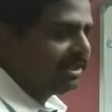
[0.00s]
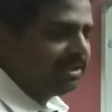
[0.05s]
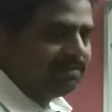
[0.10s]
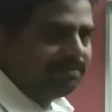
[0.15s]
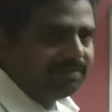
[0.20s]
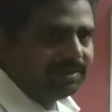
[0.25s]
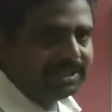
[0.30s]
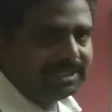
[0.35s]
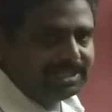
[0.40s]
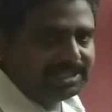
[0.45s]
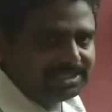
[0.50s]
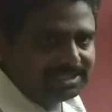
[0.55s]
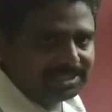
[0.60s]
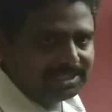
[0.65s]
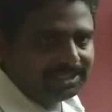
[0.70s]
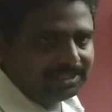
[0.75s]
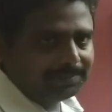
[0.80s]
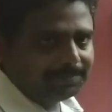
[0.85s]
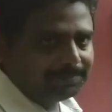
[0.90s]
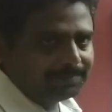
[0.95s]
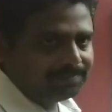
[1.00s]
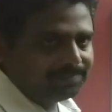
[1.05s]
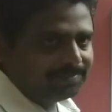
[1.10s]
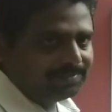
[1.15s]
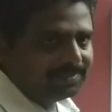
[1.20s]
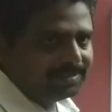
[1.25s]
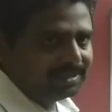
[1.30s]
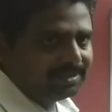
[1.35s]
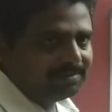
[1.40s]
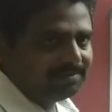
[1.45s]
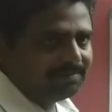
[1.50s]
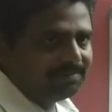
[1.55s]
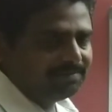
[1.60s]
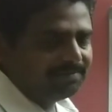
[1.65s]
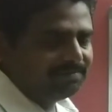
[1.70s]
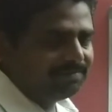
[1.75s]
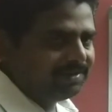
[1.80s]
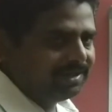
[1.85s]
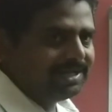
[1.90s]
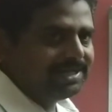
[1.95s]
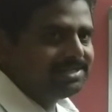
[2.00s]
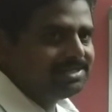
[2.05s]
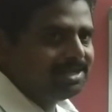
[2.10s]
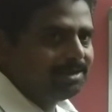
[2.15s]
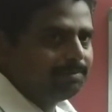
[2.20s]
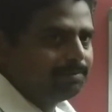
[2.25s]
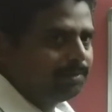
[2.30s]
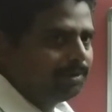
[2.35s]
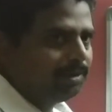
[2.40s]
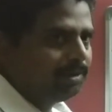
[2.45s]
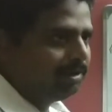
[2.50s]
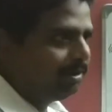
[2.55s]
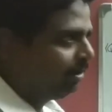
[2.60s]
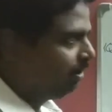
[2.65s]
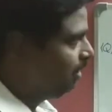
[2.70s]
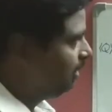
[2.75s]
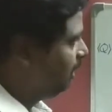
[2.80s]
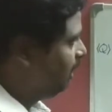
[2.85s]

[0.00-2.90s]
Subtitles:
of y is 3. For example,